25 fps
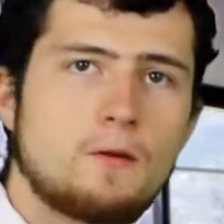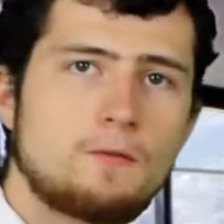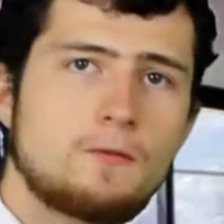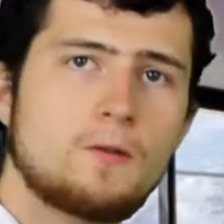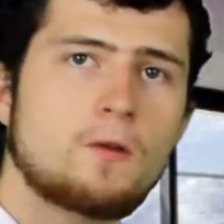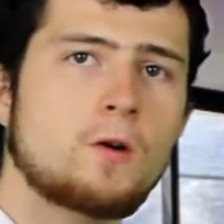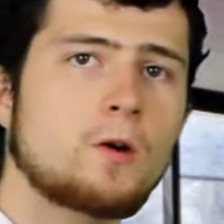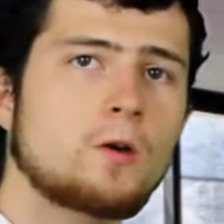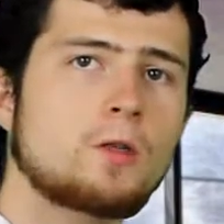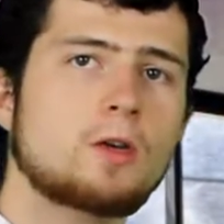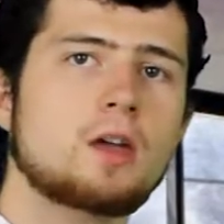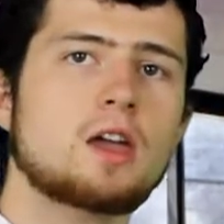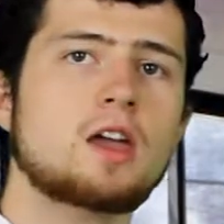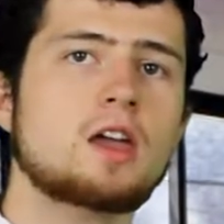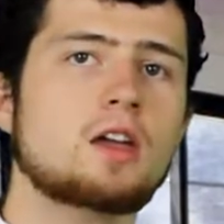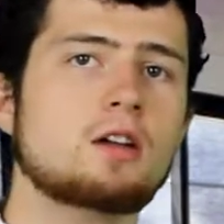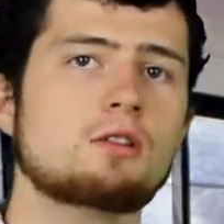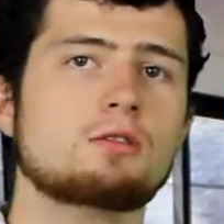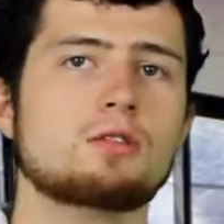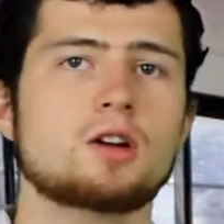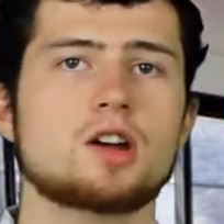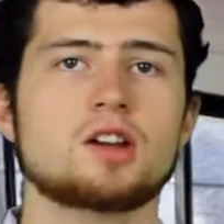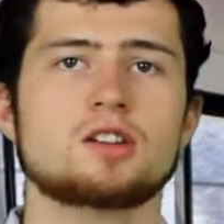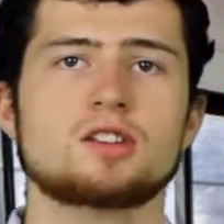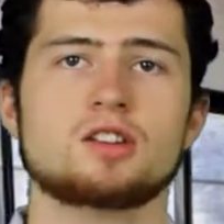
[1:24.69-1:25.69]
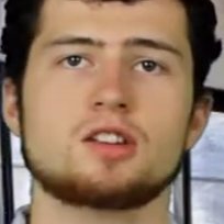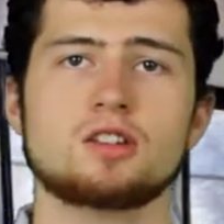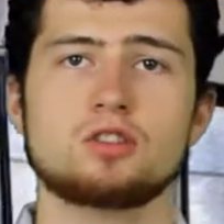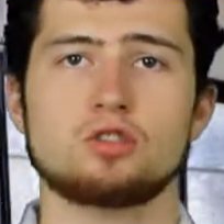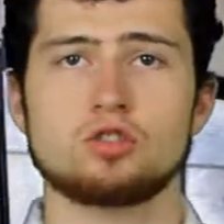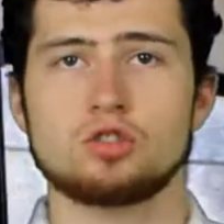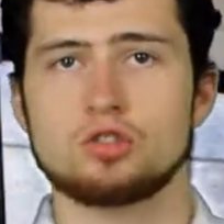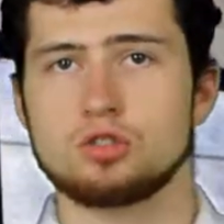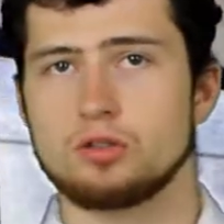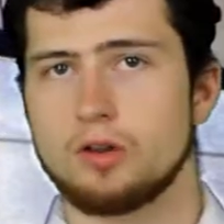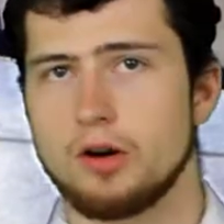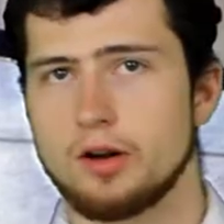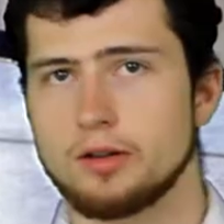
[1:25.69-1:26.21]
further increasing the
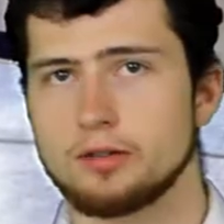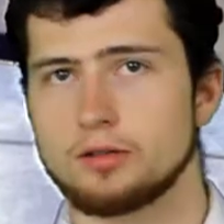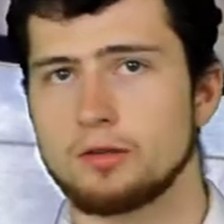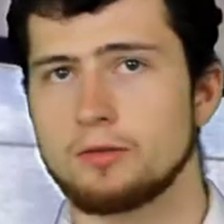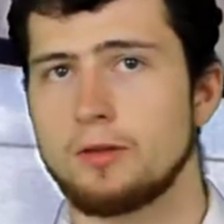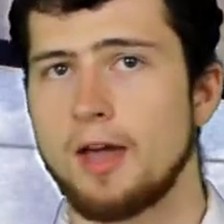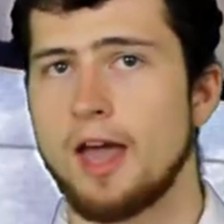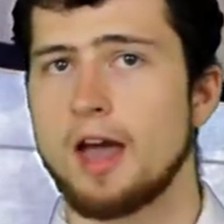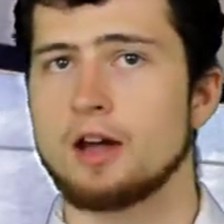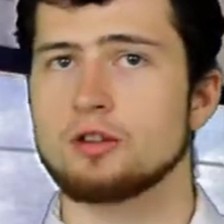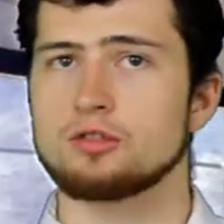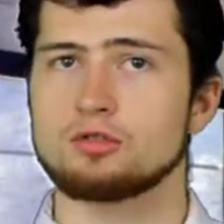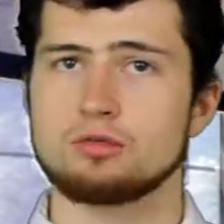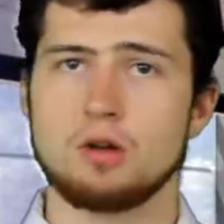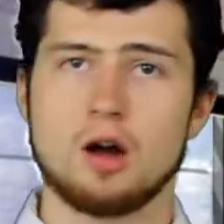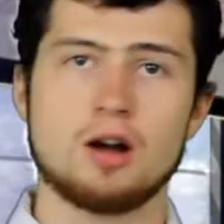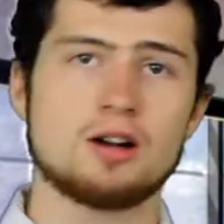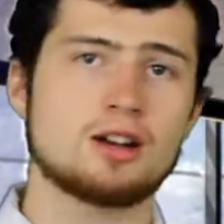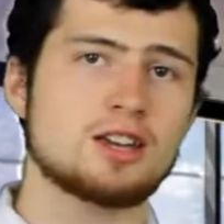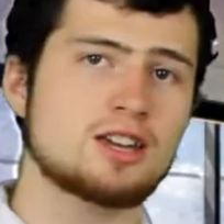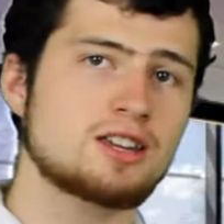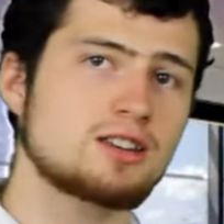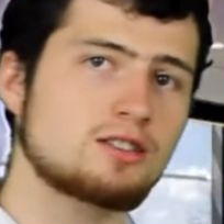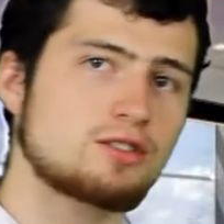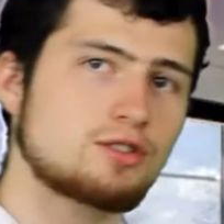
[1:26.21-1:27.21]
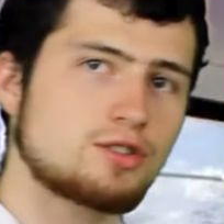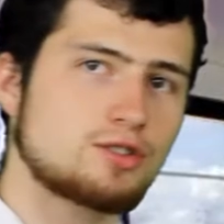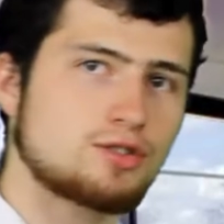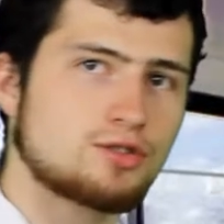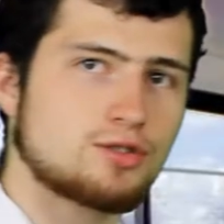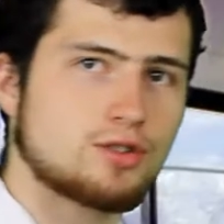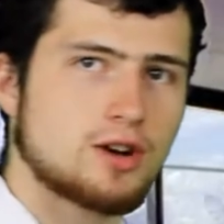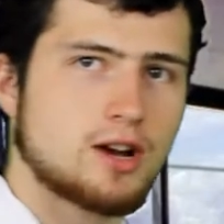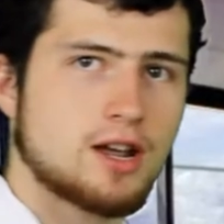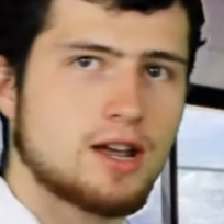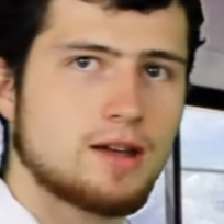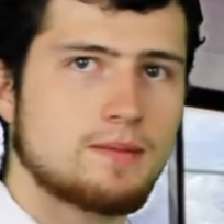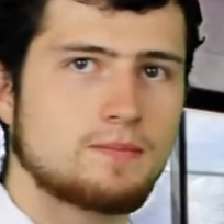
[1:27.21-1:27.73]
size of our drug
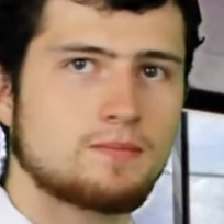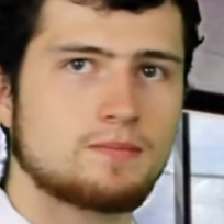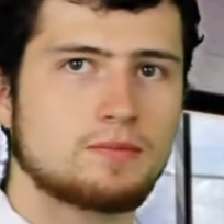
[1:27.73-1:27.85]
industry.